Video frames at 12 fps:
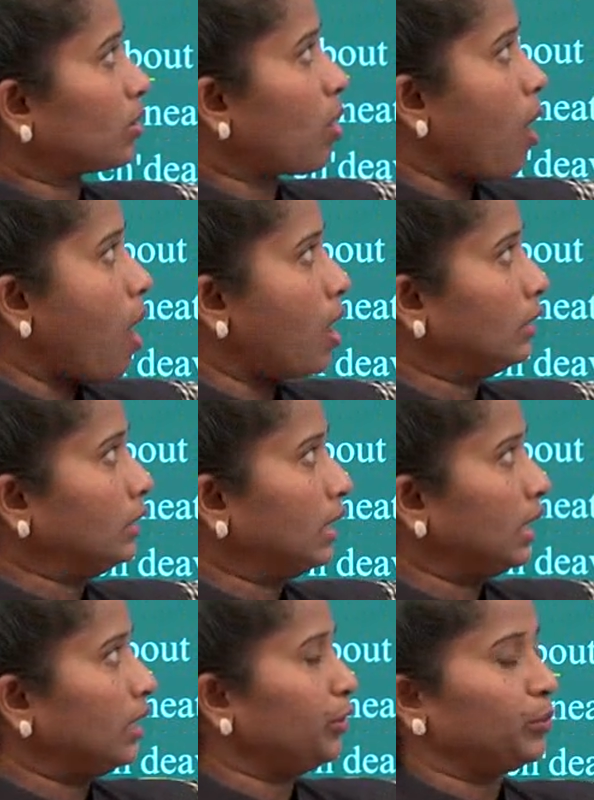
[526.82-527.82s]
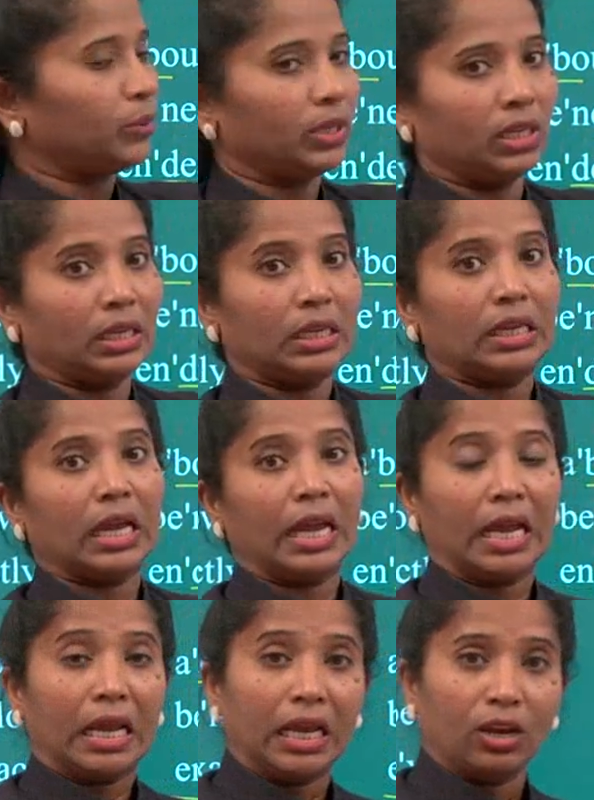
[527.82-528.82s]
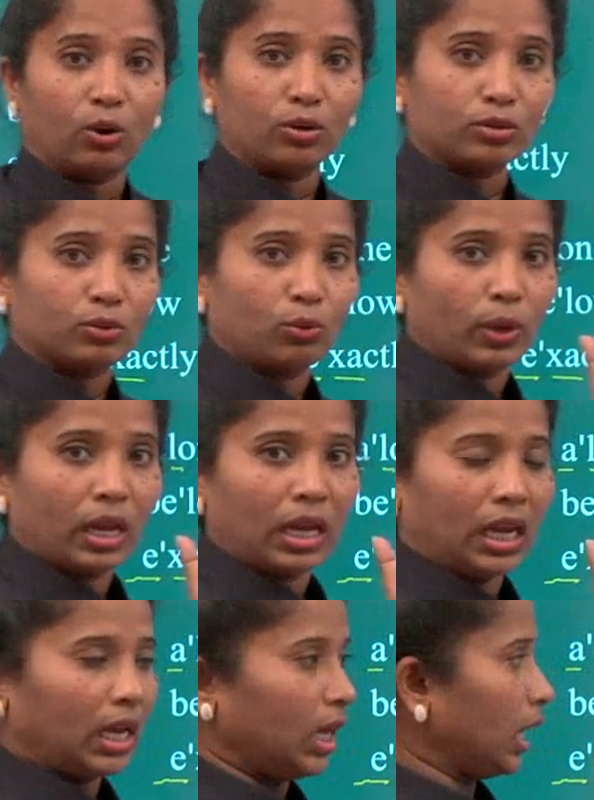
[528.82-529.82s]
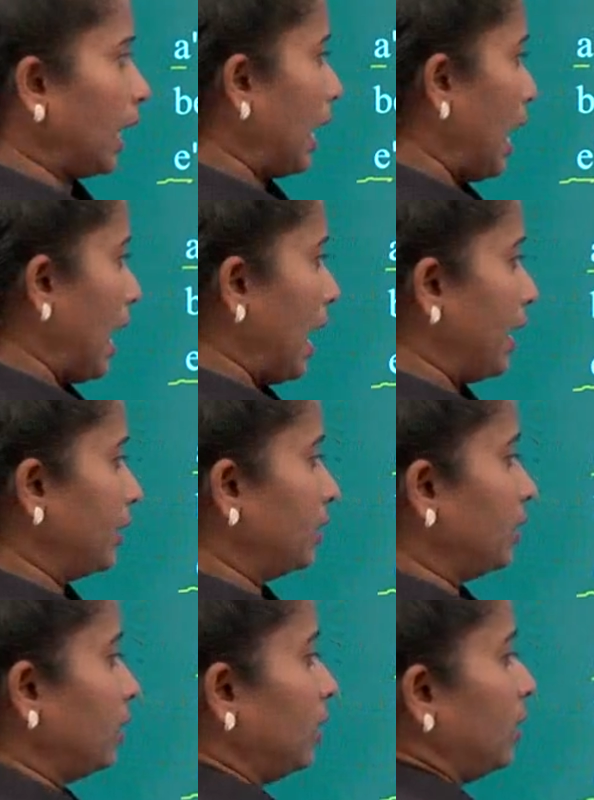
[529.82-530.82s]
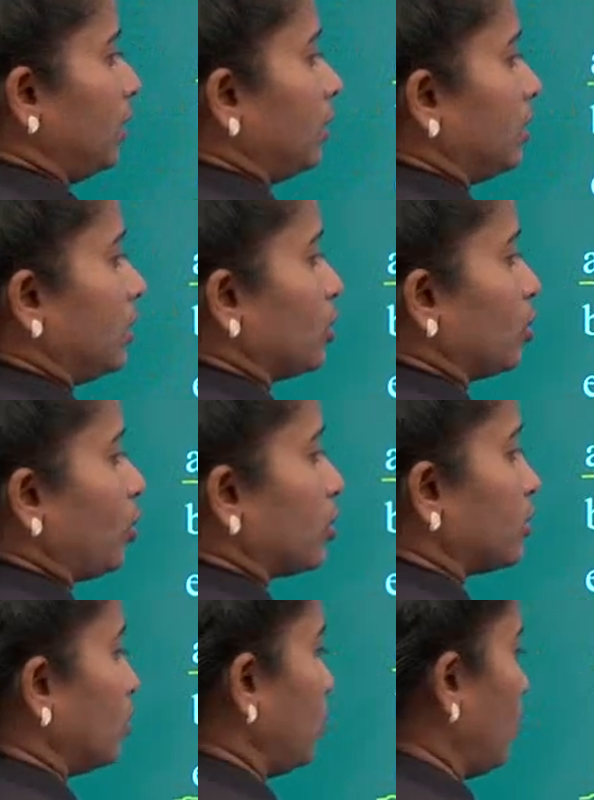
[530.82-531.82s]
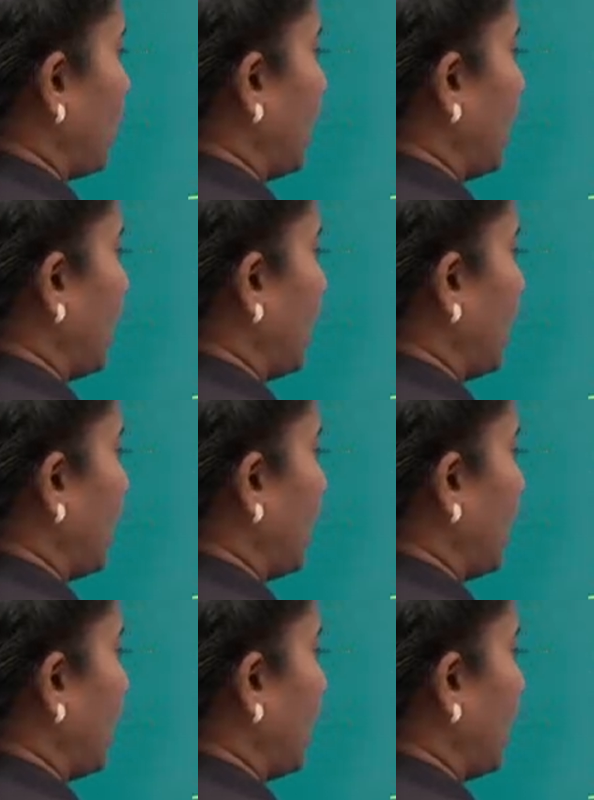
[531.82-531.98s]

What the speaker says: con, D, re, E also, E, and this also.